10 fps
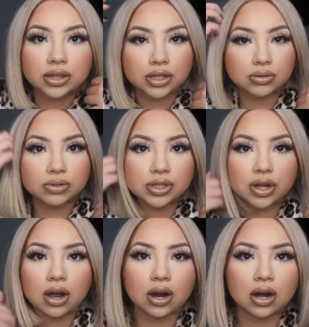These ones
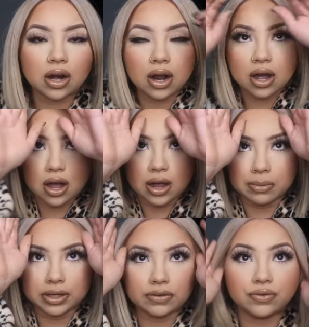are, I
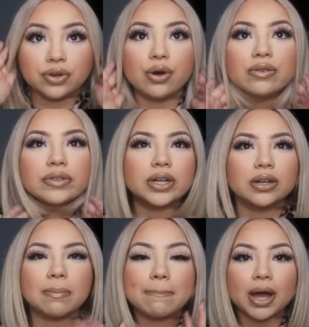believe,
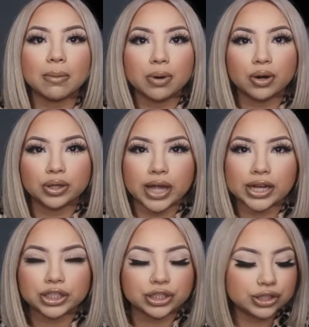Nova by Pearl
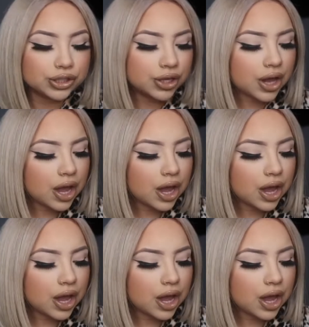Lashes.